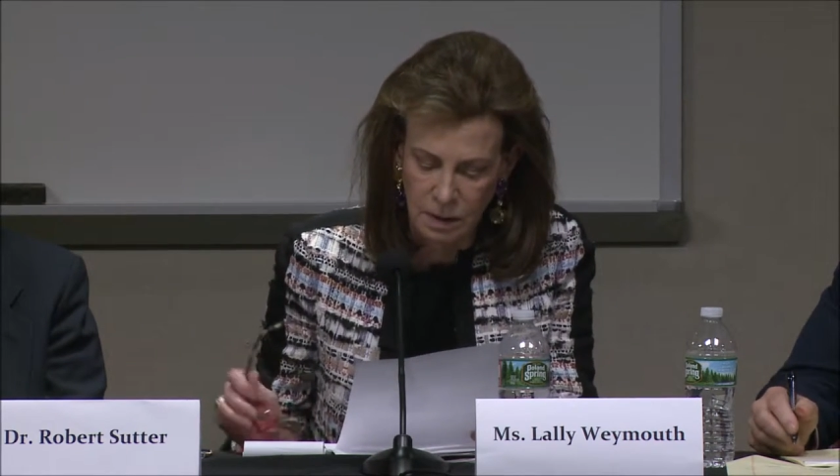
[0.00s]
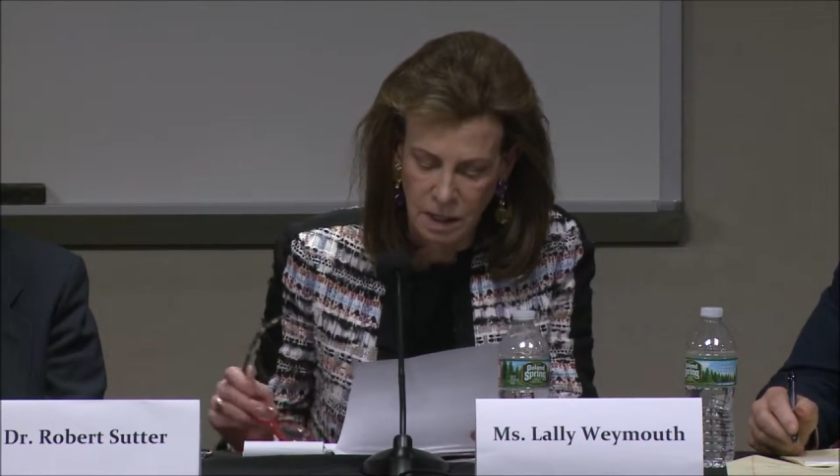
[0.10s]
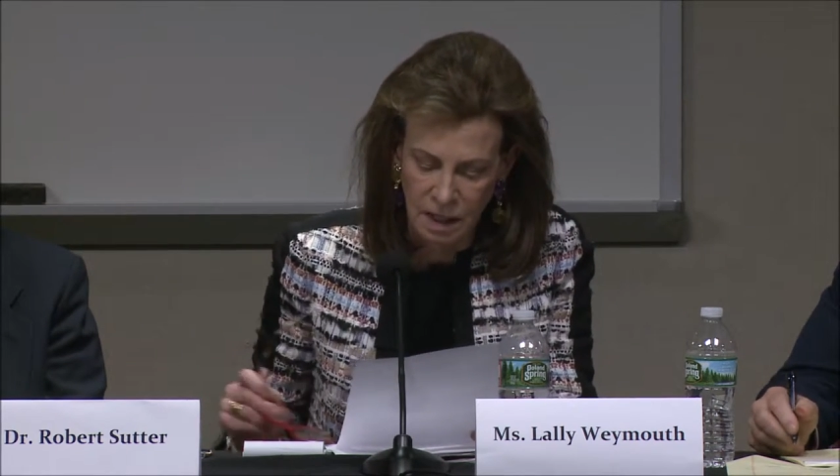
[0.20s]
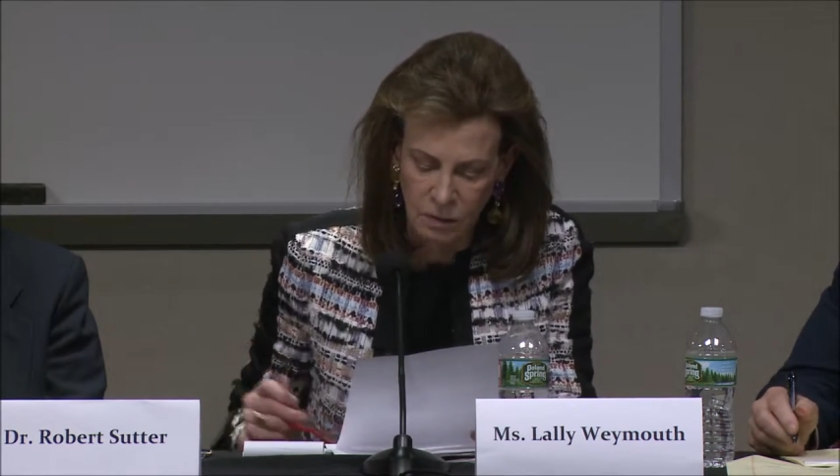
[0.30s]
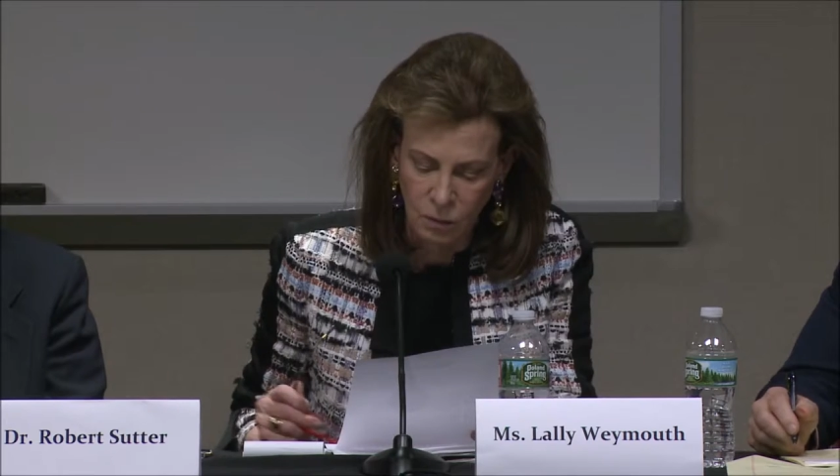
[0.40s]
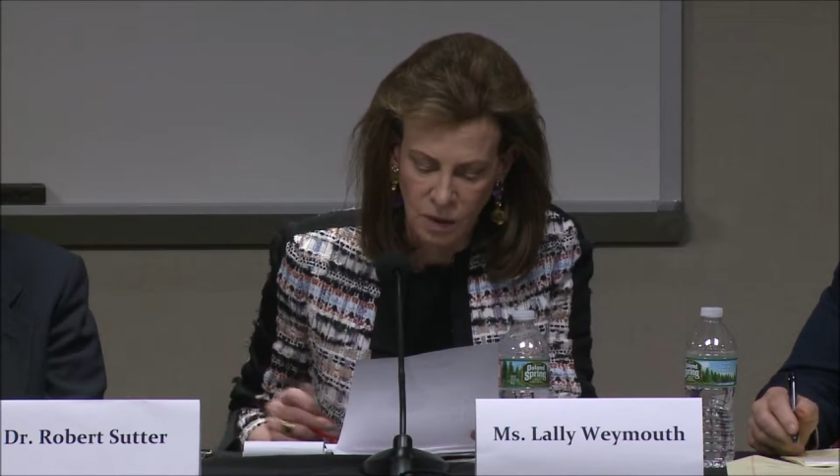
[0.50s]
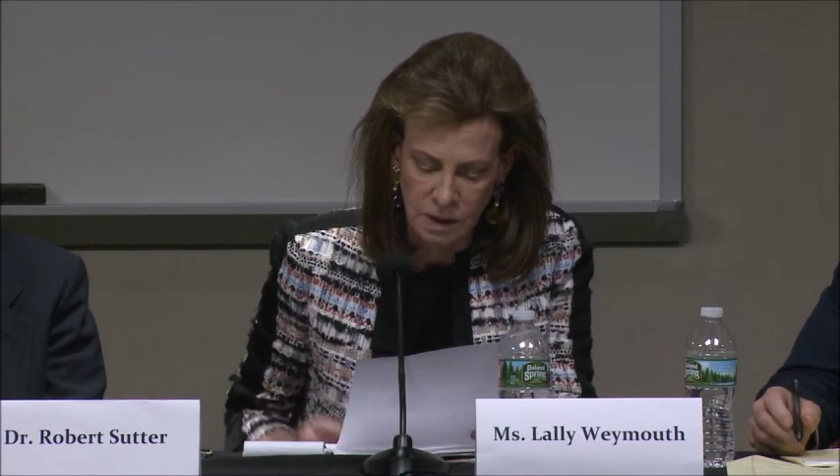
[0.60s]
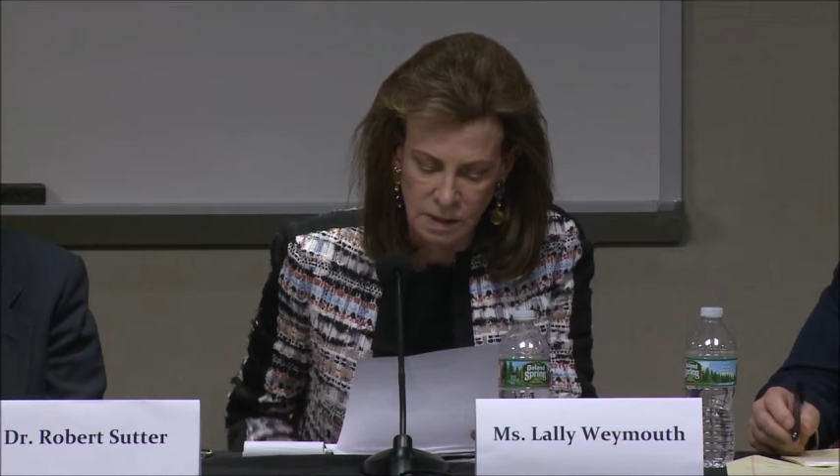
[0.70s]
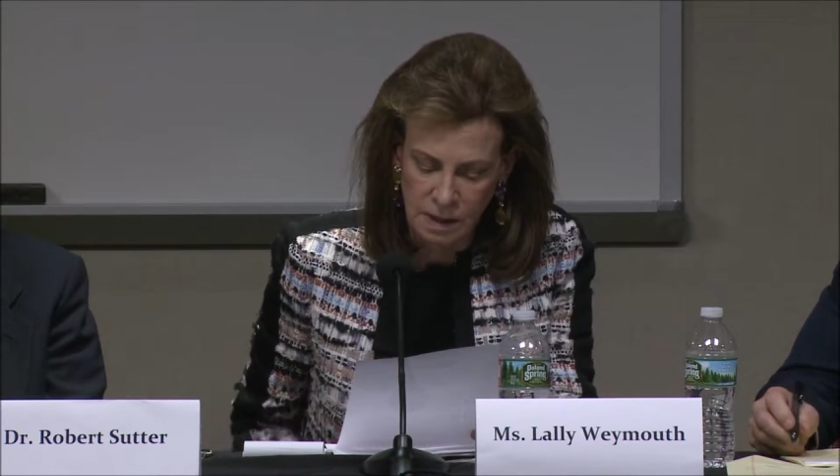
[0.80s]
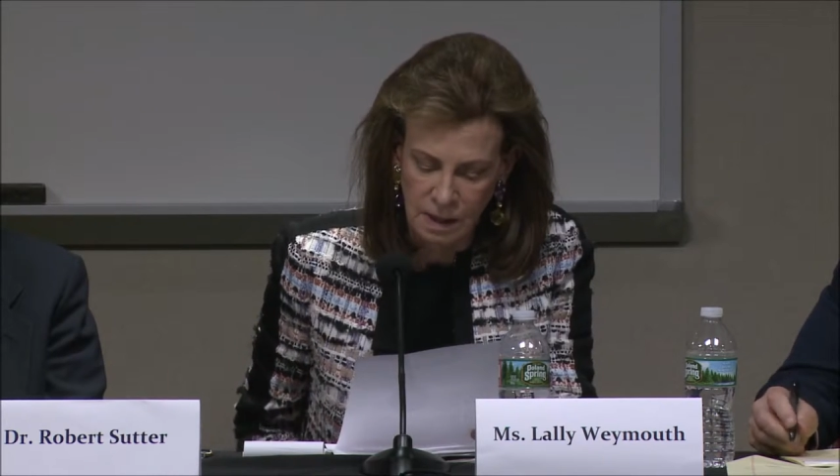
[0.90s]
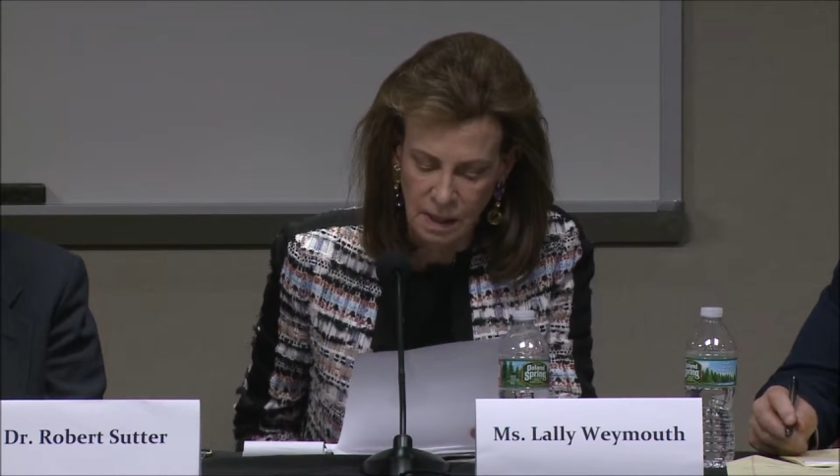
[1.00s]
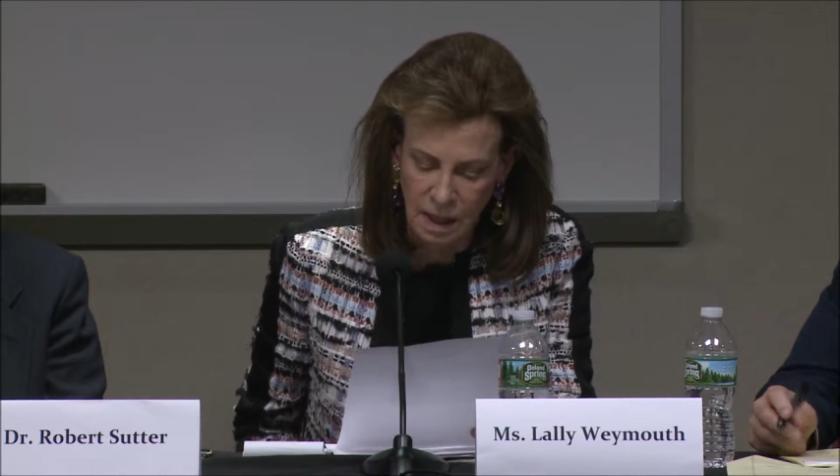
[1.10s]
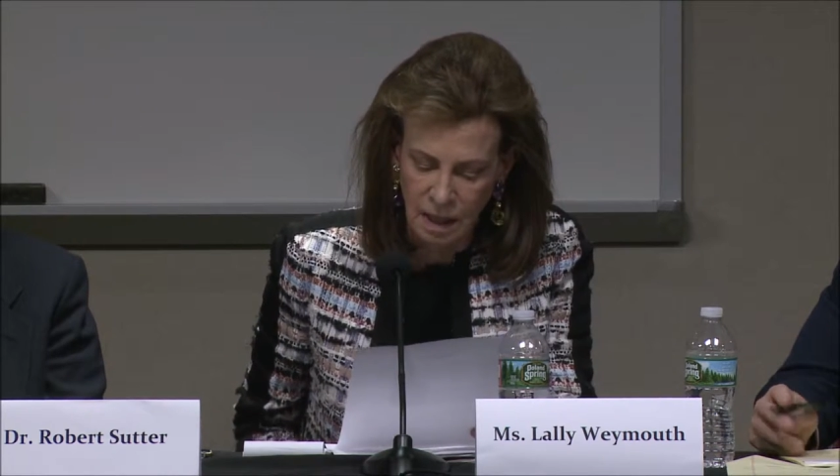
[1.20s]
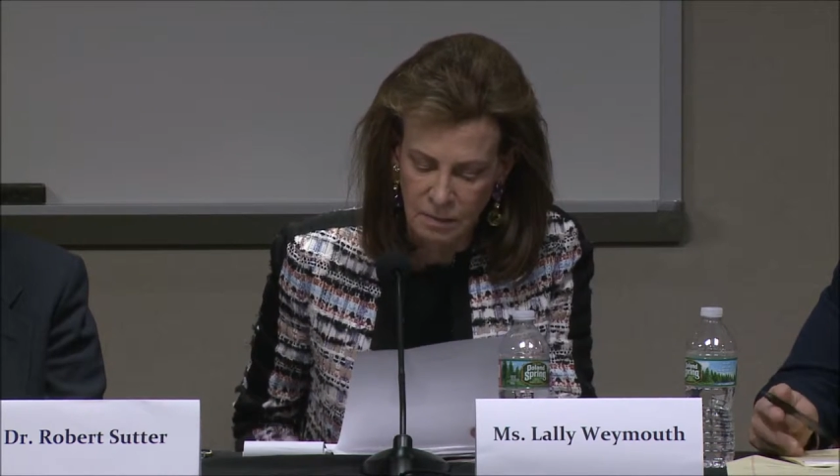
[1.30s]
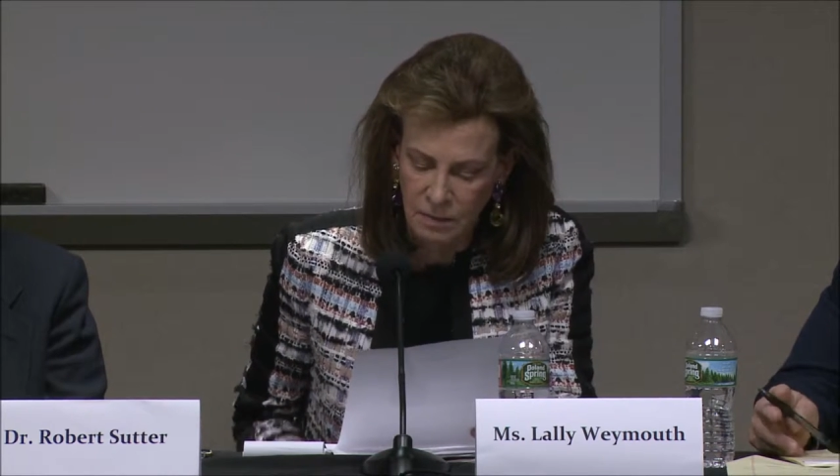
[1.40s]
channel, which is
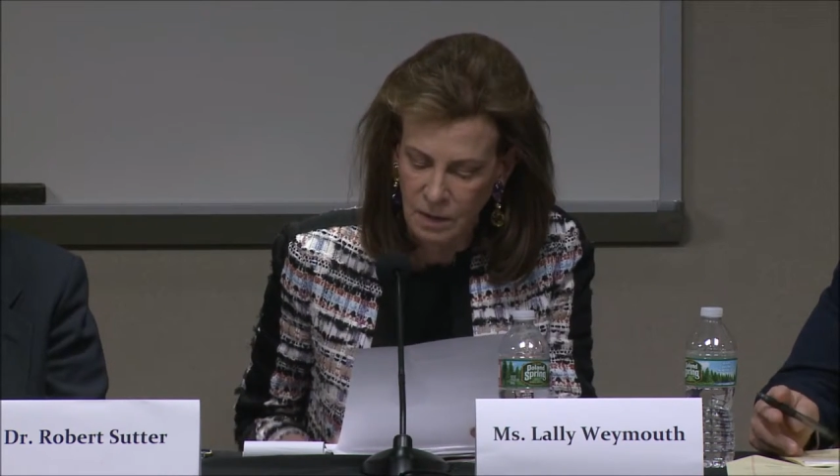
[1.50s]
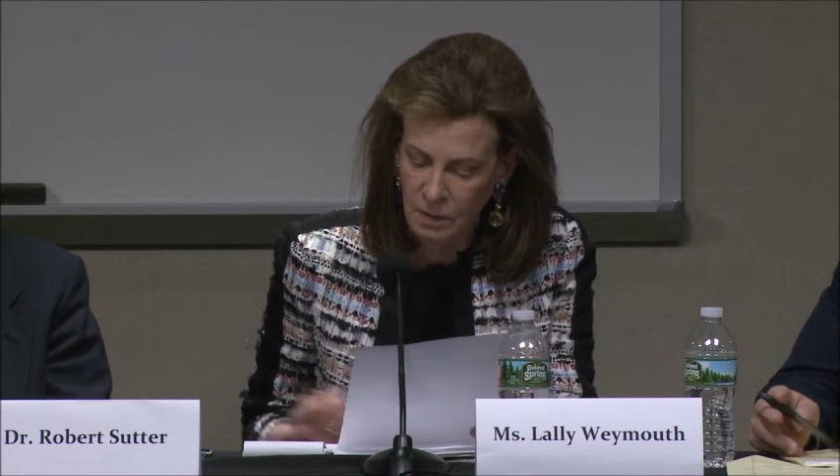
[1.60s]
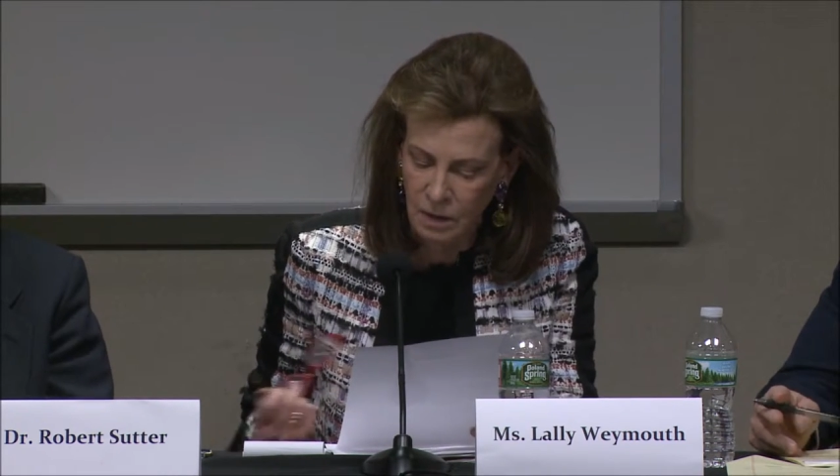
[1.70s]
um,